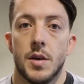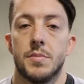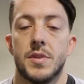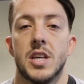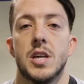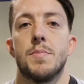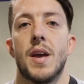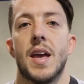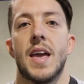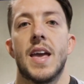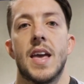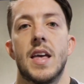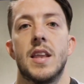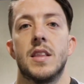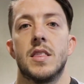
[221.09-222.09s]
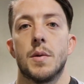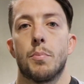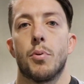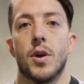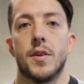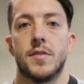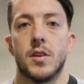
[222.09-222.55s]
up dip and in the
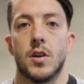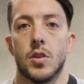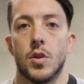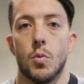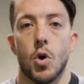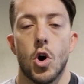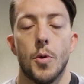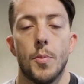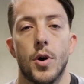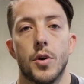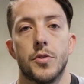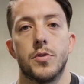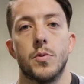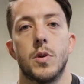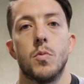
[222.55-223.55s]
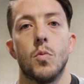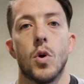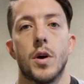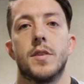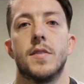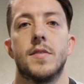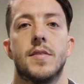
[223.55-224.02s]
pressing on the wall ball, so we
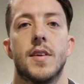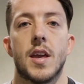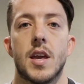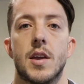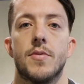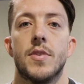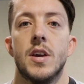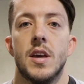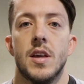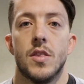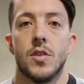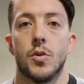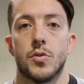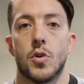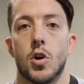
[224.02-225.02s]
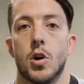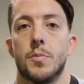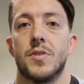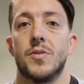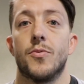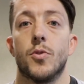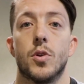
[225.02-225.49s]
want to save those
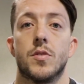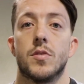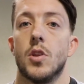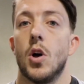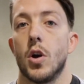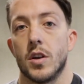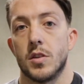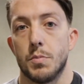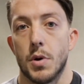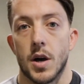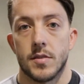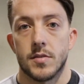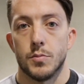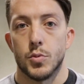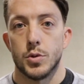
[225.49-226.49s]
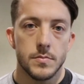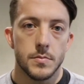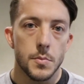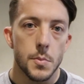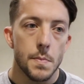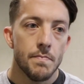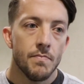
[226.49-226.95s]
arms for as long as possible.
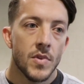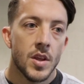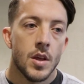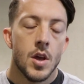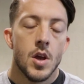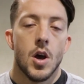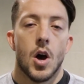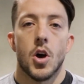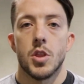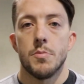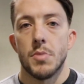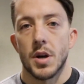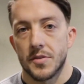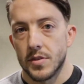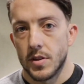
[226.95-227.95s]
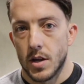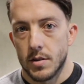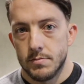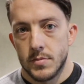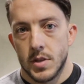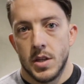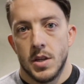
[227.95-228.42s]
On the muscle up.
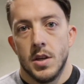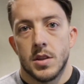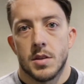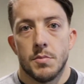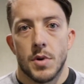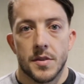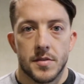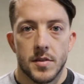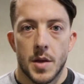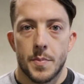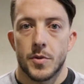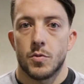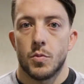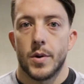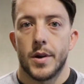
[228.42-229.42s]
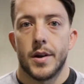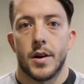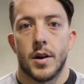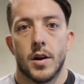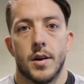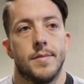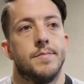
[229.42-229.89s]
The muscle up is
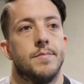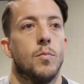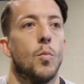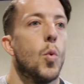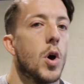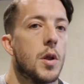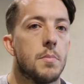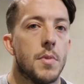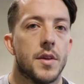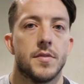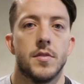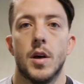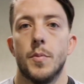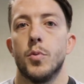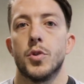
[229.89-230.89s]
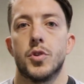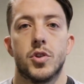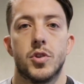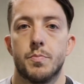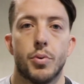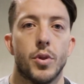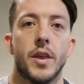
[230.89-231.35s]
where one muscle up will
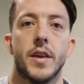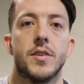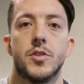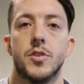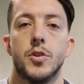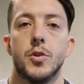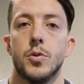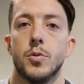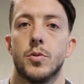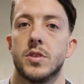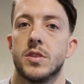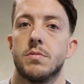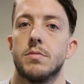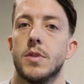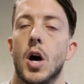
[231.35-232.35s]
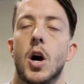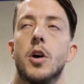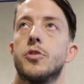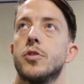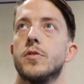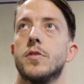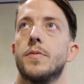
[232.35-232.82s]
place you
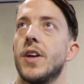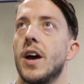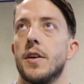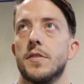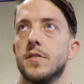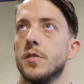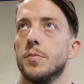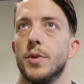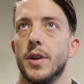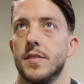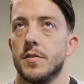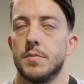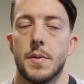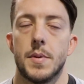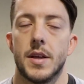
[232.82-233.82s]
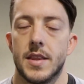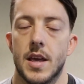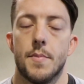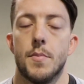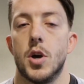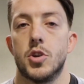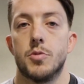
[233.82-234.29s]
hundreds of thousands of places, maybe not
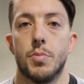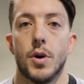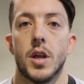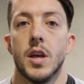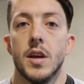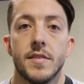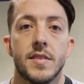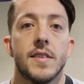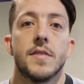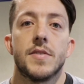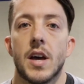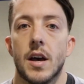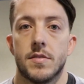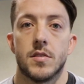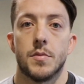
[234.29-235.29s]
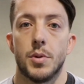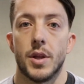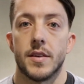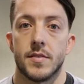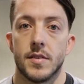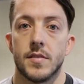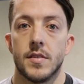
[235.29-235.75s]
that much, but tens of thousands of
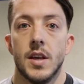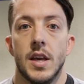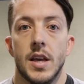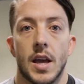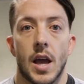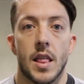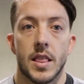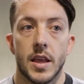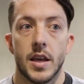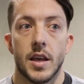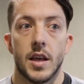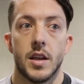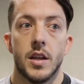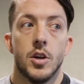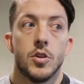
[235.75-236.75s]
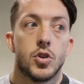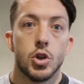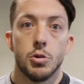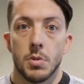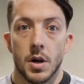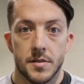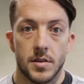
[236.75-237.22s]
places, and then
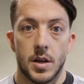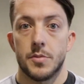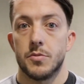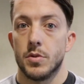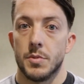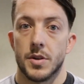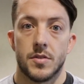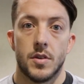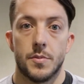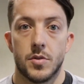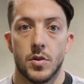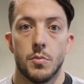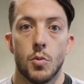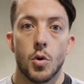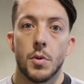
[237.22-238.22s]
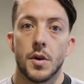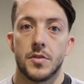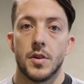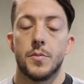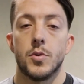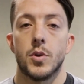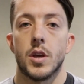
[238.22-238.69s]
2 muscle ups, 3 muscle ups. So the more
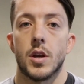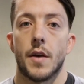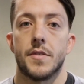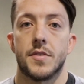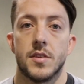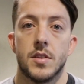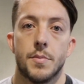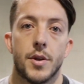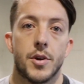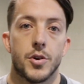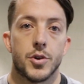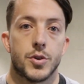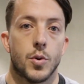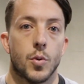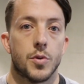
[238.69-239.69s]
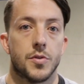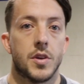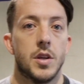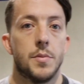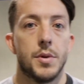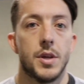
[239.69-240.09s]
muscle ups you get, obviously, the better your score is going to